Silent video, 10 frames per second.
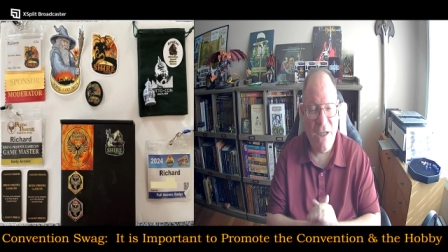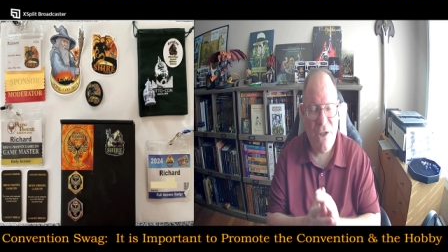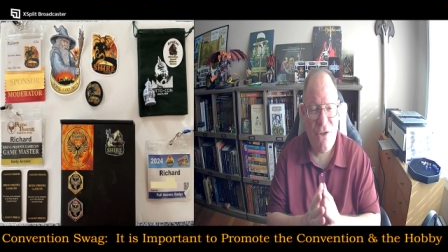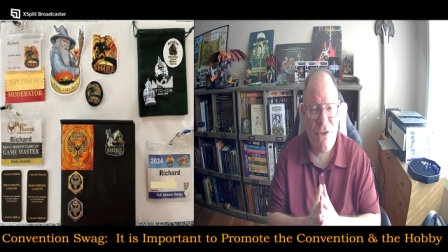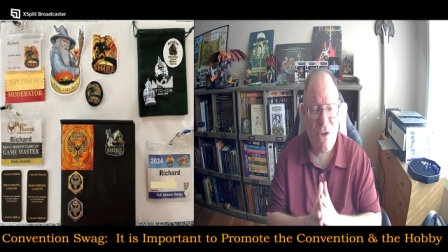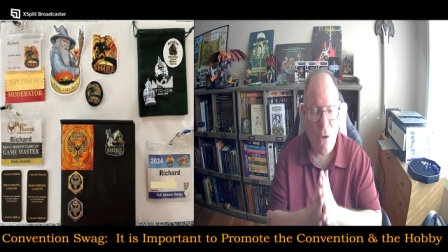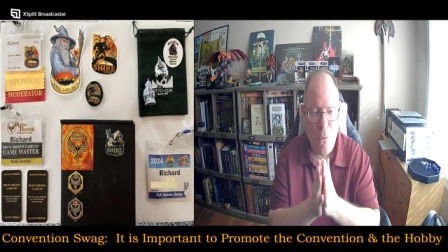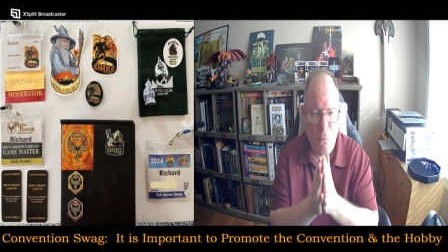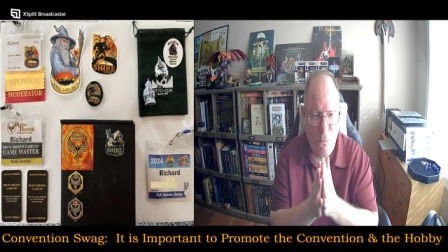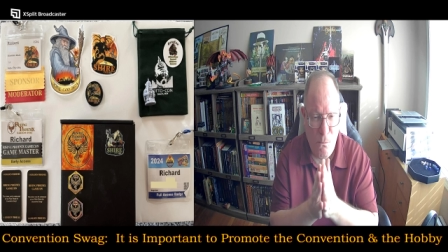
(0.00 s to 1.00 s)

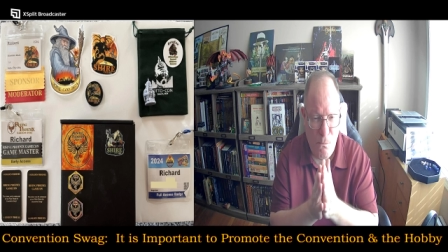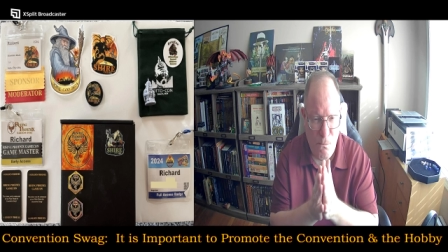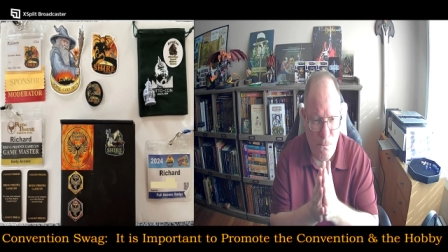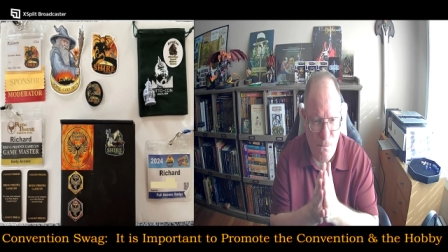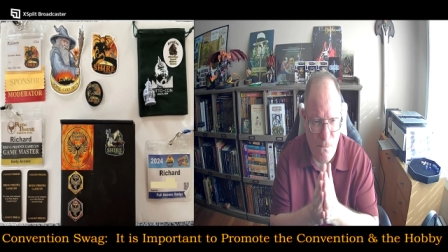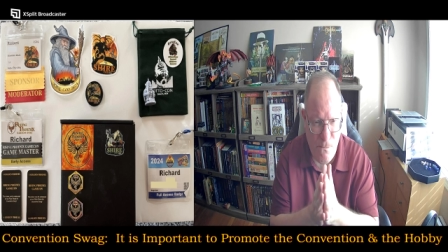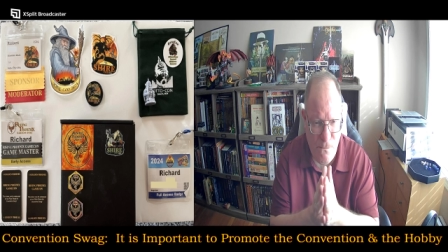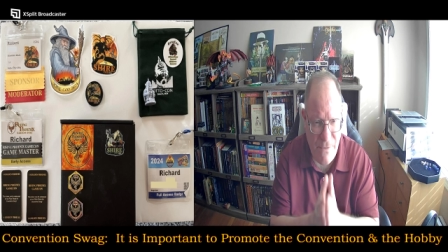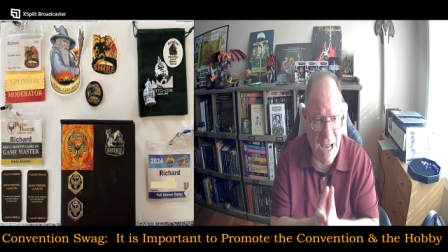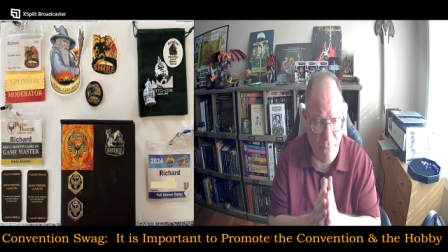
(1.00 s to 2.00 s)
So
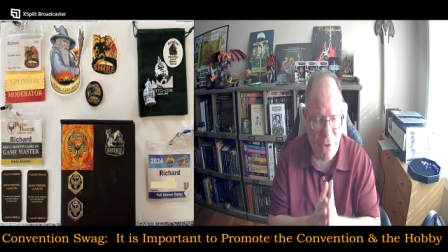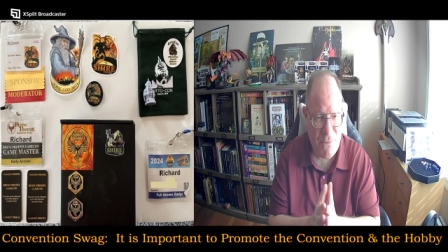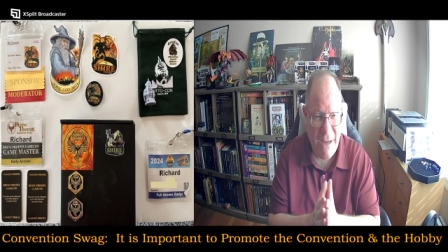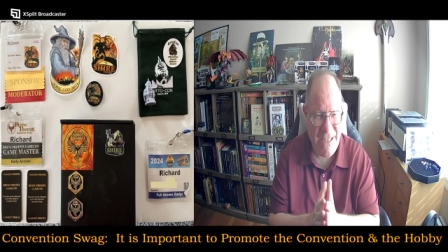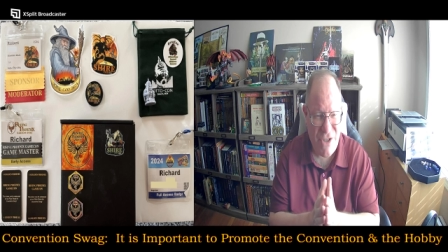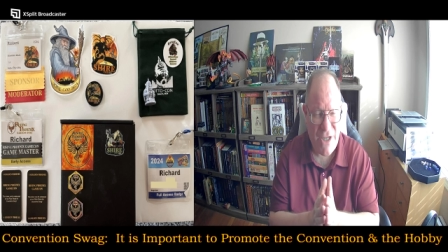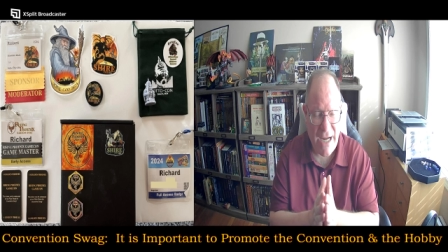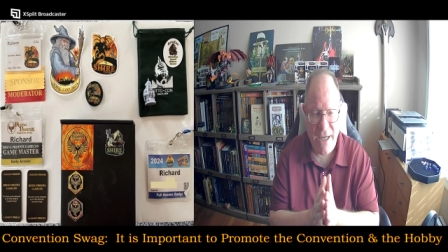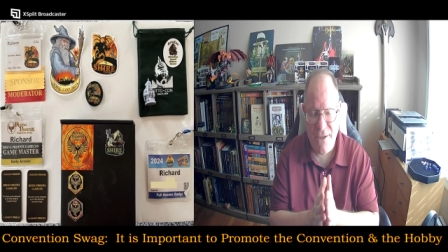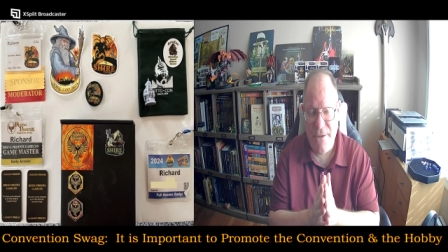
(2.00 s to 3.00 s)
that was my
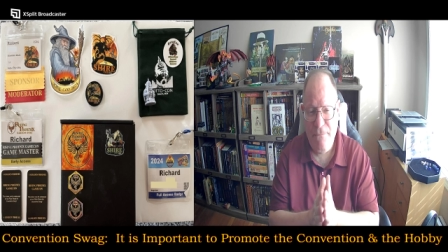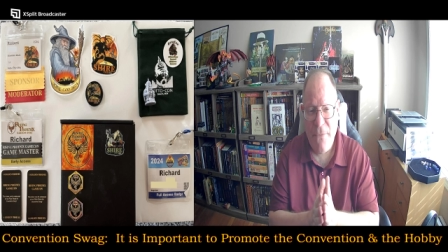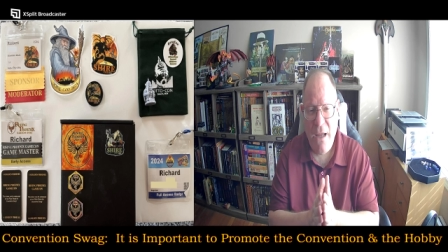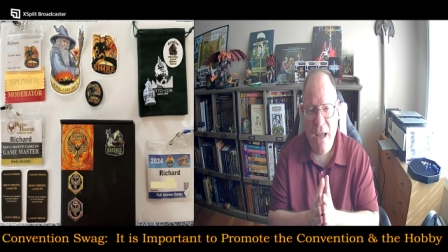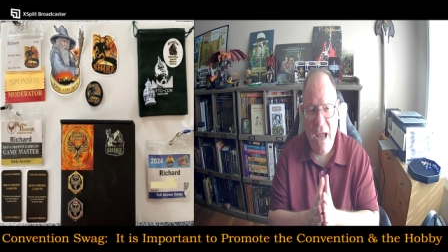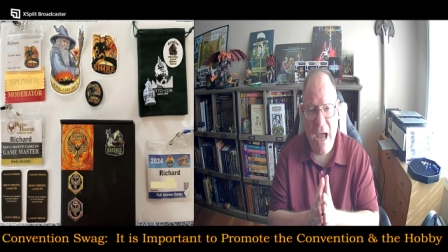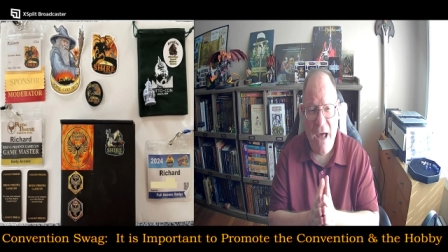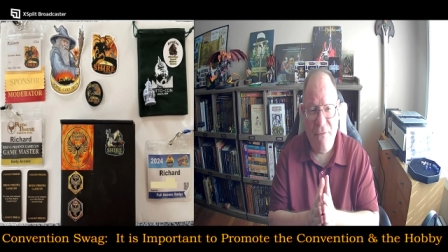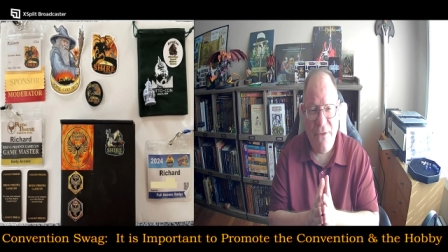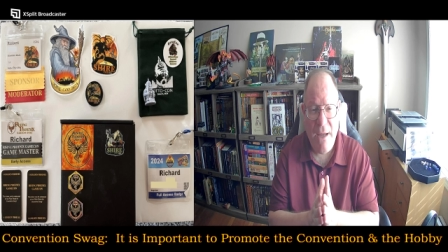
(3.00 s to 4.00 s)
second.
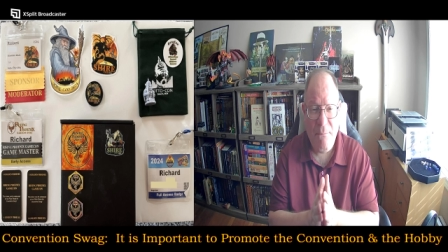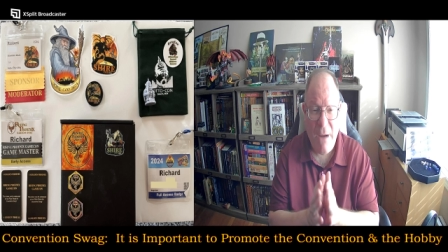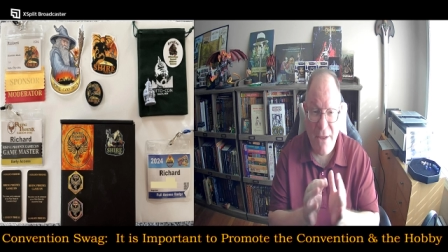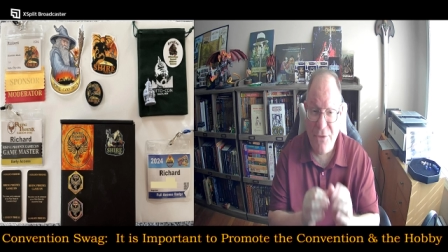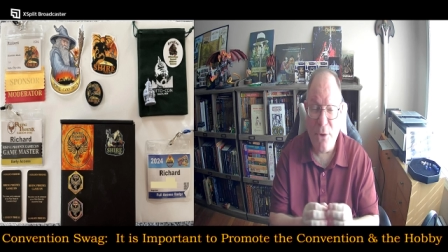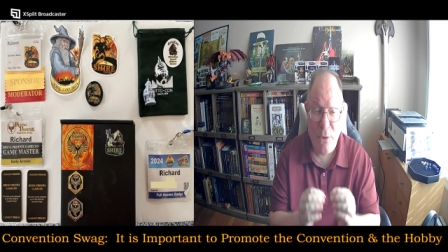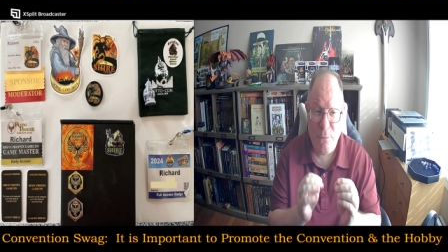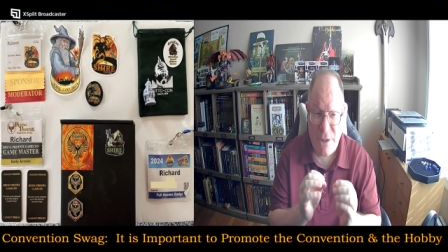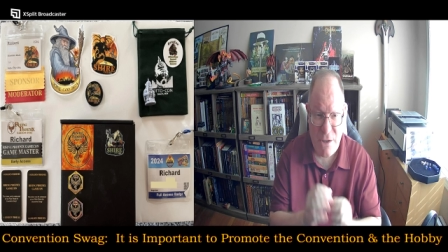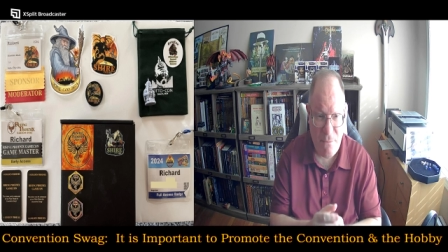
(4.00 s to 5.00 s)
And then my third,
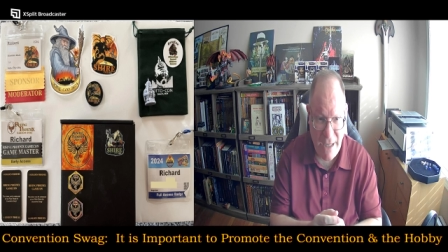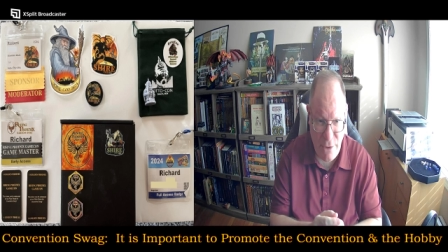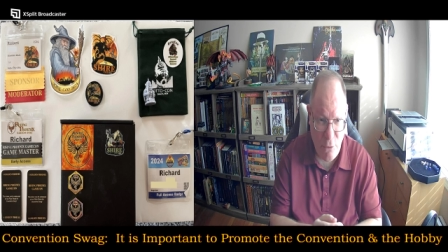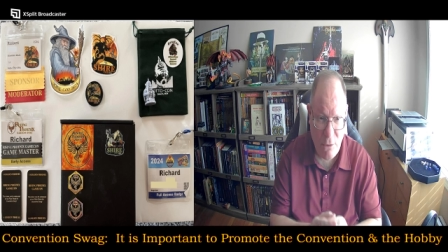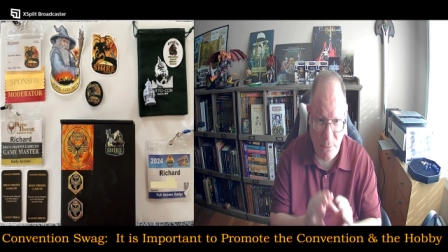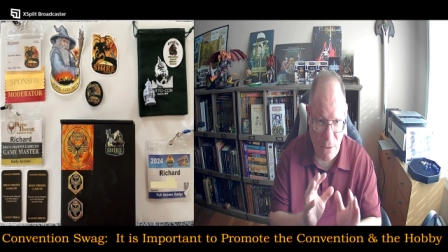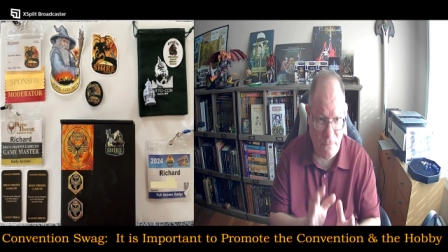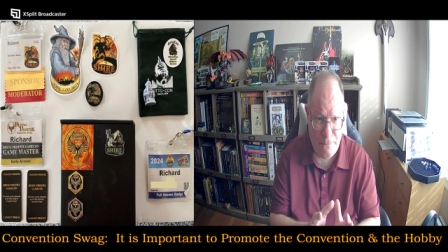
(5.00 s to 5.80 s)
which is my normal,